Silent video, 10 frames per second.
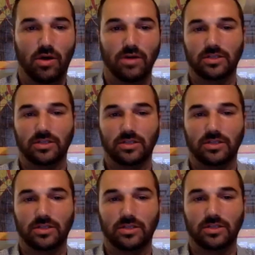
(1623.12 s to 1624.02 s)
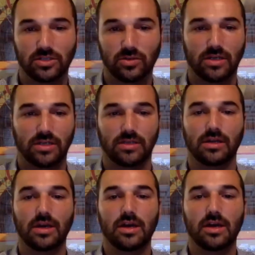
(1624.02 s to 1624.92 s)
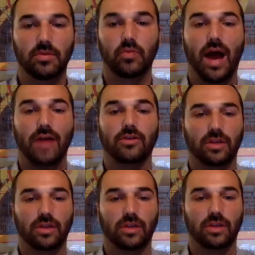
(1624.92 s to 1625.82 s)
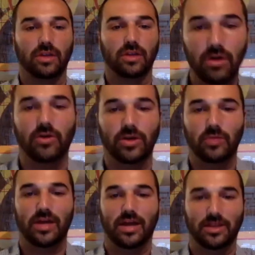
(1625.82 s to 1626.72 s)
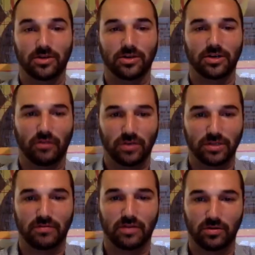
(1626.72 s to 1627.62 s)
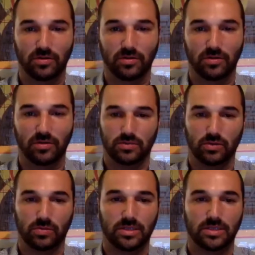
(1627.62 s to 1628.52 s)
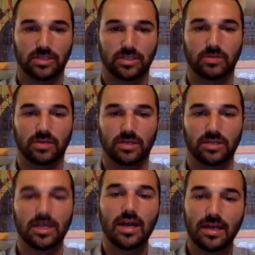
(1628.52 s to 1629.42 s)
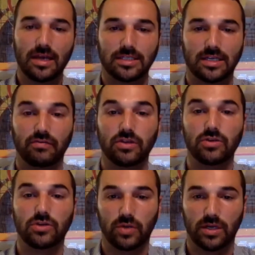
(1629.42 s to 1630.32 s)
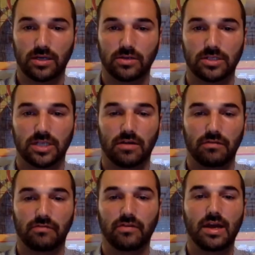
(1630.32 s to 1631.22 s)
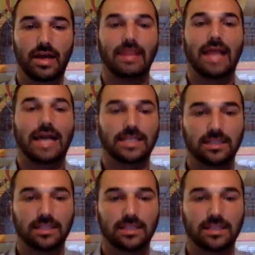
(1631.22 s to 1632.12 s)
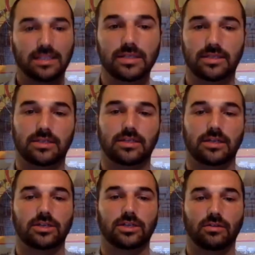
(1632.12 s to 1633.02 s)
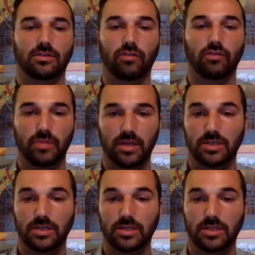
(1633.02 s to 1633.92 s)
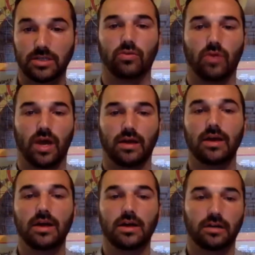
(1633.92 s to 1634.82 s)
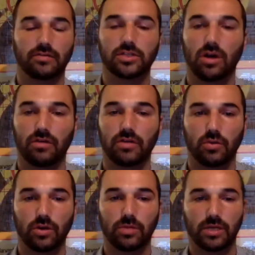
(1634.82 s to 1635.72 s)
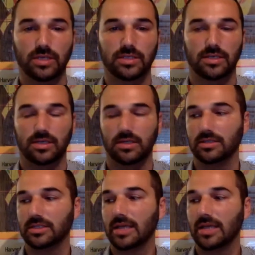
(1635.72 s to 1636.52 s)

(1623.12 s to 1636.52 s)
is going to be well constructed, but rather that we are going to be on the hook for delivering your employees' workplace experience instead of you doing it yourself. And that's the biggest distinction from the historical way of solving workplace needs.